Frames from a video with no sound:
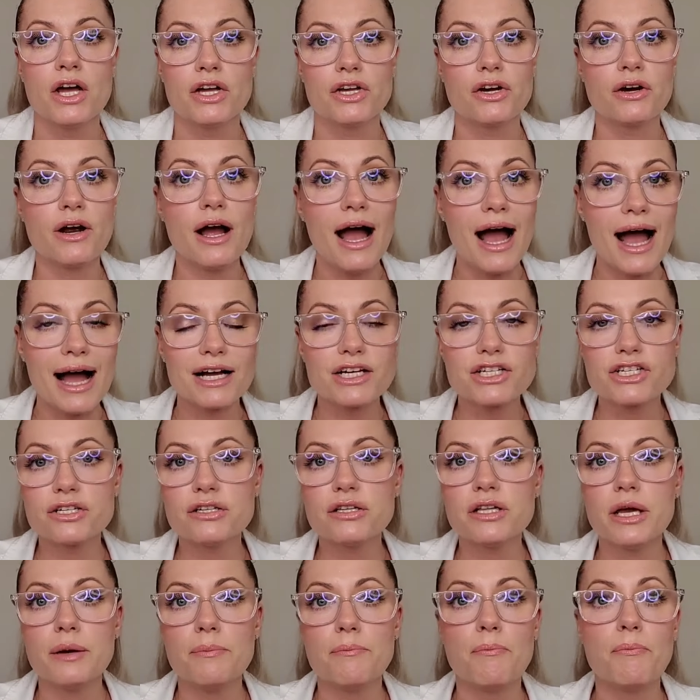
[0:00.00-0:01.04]
you're
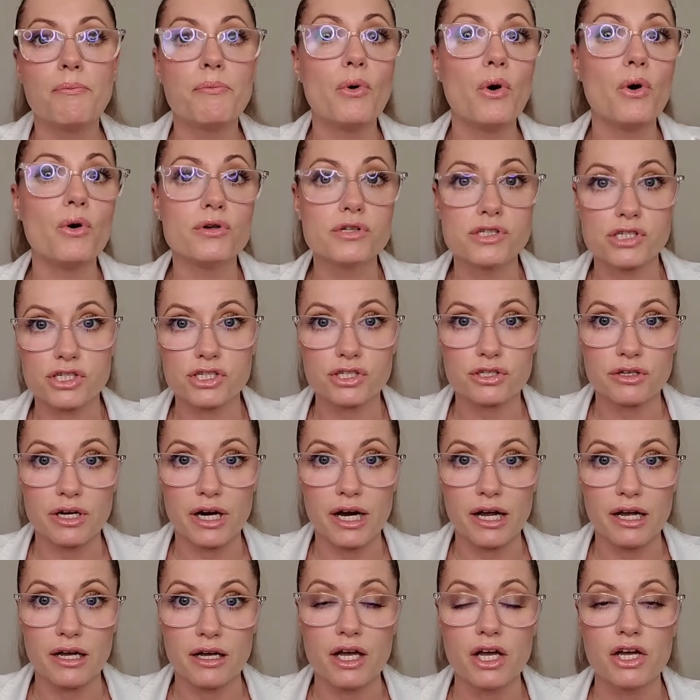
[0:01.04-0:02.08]
actually
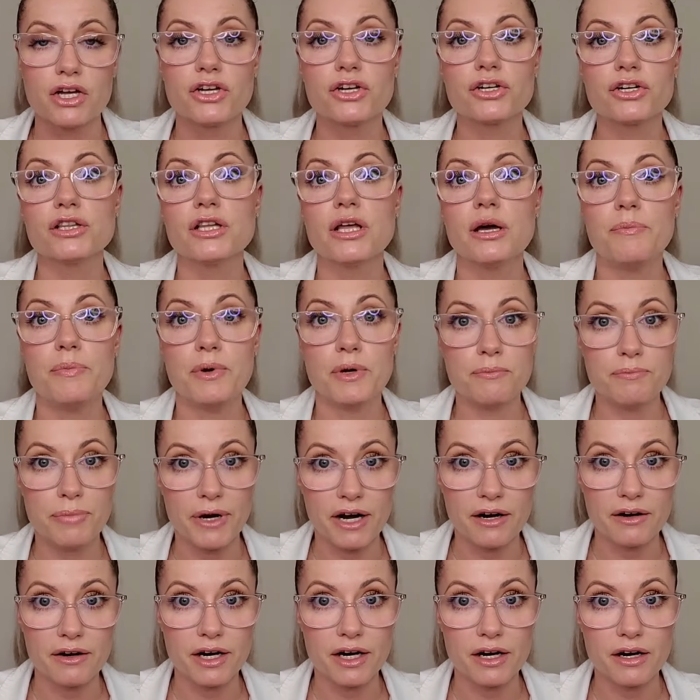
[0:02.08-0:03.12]
bolstering your lipid
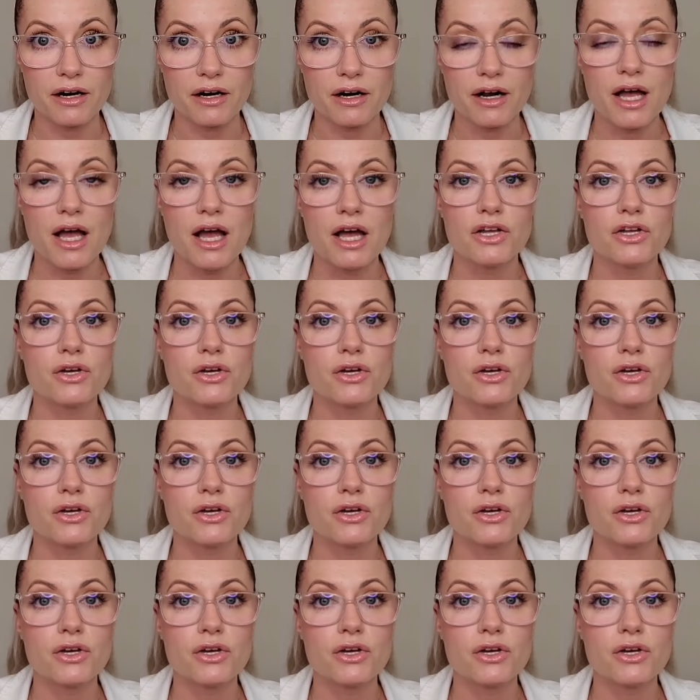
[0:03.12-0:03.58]
barrier.